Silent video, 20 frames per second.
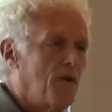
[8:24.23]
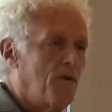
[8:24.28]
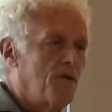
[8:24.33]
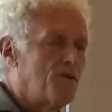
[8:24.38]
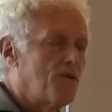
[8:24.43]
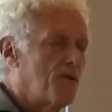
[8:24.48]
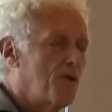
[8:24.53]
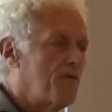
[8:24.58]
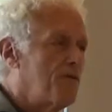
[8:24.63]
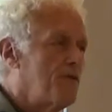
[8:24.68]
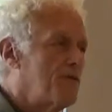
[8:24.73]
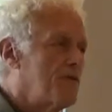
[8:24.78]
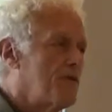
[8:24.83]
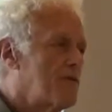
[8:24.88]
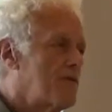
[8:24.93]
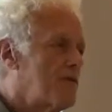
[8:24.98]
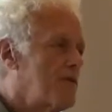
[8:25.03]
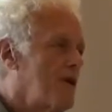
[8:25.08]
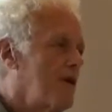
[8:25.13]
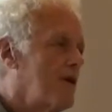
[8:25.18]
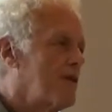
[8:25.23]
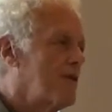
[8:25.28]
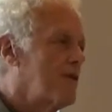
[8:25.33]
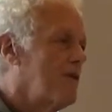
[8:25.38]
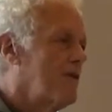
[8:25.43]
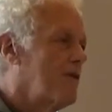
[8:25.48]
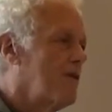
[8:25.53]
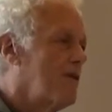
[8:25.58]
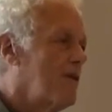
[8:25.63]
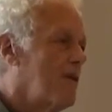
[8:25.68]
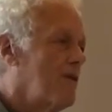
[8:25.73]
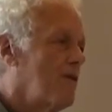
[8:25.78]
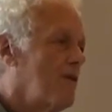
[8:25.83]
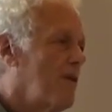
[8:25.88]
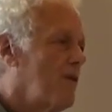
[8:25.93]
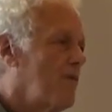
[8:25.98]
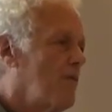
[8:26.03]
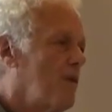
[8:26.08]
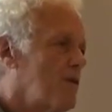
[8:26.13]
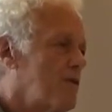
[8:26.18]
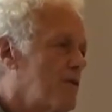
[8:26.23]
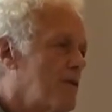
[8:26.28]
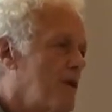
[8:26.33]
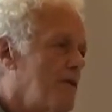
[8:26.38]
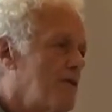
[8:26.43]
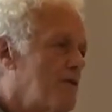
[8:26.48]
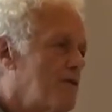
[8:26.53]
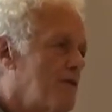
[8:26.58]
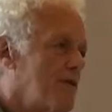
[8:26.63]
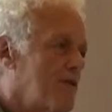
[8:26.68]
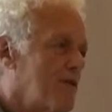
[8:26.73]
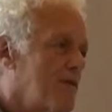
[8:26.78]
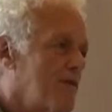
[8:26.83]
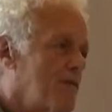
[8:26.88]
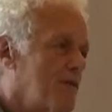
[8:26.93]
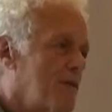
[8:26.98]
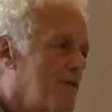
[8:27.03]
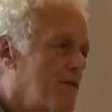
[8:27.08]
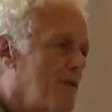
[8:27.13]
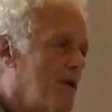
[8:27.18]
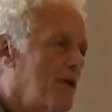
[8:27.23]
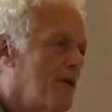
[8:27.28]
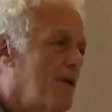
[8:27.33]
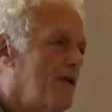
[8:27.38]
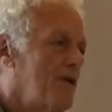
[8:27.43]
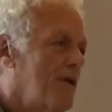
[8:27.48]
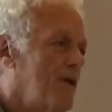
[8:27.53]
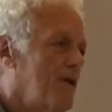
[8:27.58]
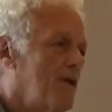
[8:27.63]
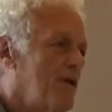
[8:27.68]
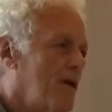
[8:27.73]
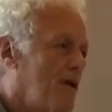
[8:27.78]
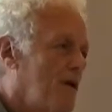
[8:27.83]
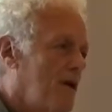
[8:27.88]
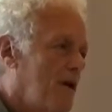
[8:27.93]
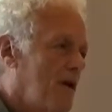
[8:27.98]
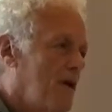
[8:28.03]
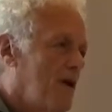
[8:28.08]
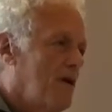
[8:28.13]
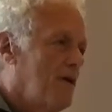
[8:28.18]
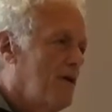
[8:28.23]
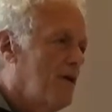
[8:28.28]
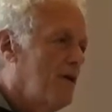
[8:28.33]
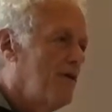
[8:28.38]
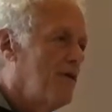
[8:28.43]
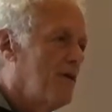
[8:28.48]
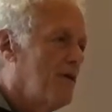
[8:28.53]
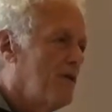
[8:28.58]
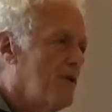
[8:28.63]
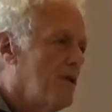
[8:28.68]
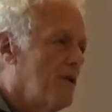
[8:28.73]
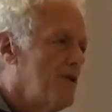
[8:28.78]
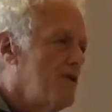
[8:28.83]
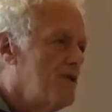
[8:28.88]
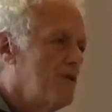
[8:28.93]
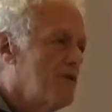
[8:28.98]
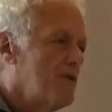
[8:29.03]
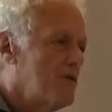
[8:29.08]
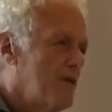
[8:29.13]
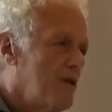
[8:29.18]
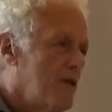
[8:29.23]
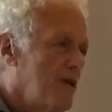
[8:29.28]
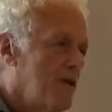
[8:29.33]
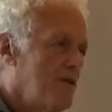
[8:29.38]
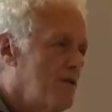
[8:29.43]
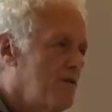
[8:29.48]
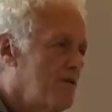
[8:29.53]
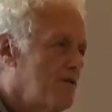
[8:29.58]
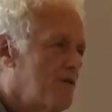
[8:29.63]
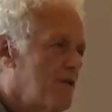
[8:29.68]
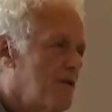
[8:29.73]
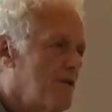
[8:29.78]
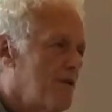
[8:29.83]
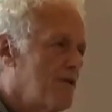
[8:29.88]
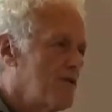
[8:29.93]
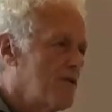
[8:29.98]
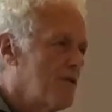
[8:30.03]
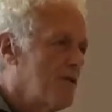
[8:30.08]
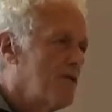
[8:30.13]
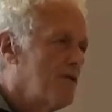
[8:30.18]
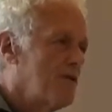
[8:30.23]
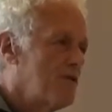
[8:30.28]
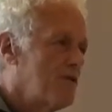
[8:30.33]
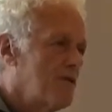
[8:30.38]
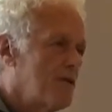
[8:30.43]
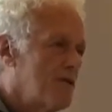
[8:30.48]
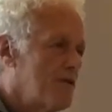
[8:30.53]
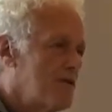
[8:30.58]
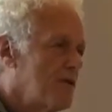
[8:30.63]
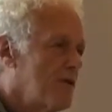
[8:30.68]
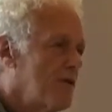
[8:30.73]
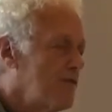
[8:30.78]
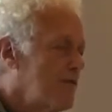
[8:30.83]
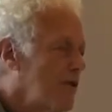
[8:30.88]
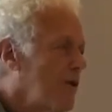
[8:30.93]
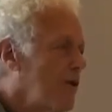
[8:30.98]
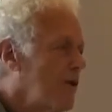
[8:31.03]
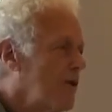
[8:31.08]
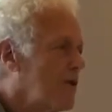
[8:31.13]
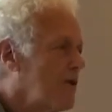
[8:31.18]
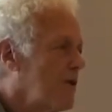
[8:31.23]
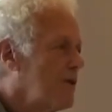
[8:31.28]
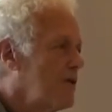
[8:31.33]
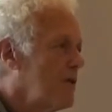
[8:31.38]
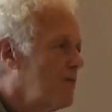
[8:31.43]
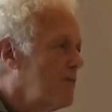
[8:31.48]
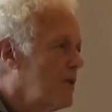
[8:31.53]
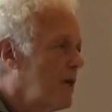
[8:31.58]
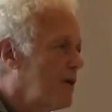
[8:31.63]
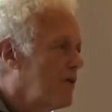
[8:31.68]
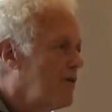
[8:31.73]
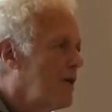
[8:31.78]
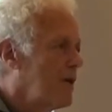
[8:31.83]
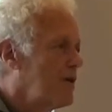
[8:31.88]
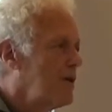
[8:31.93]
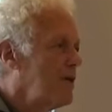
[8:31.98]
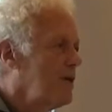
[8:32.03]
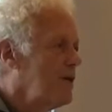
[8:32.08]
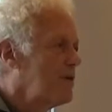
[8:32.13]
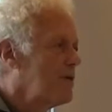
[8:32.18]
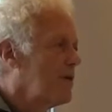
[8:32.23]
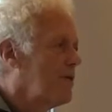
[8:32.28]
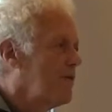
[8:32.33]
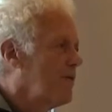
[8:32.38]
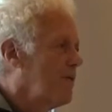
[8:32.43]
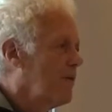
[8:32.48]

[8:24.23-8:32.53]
So if you just take the most ancient of the great living religions, the Hindu tradition, the tradition of yoga, and the Bhagavad Gita,